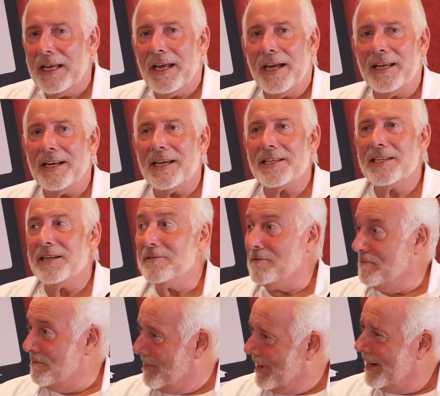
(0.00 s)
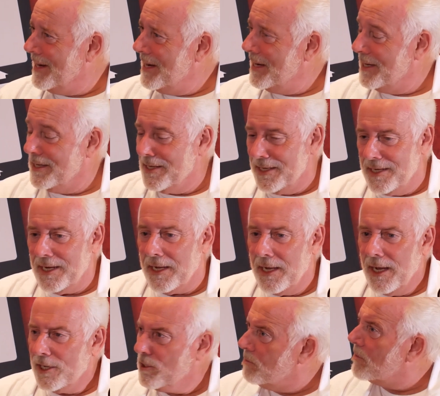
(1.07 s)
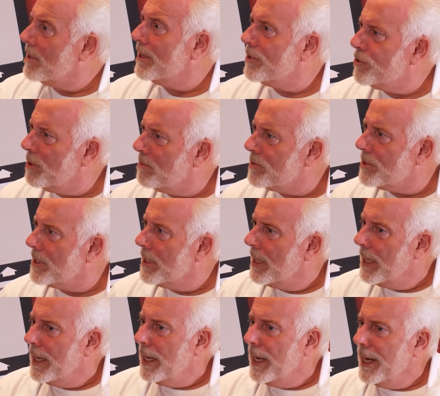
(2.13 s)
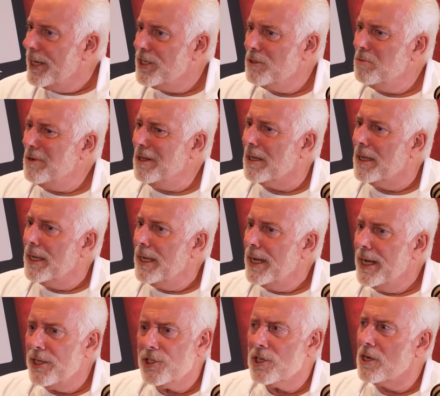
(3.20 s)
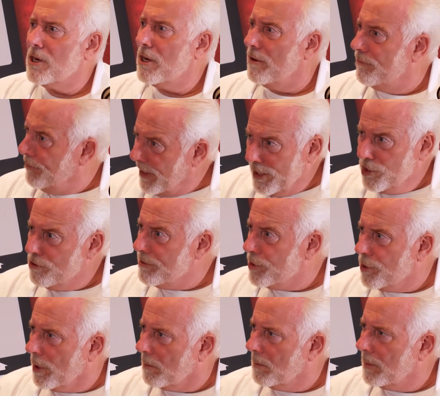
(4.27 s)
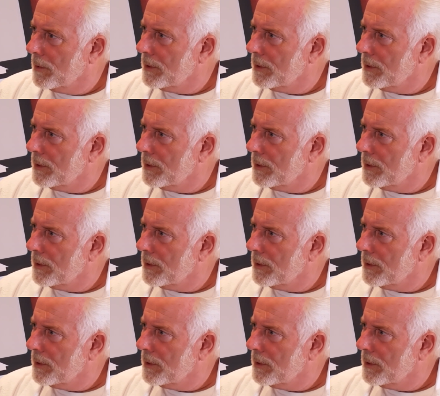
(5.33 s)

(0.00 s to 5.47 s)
And I said, really? And he said, yeah. I said, what kind of shop was it? He said, well, it's a confectionery shop.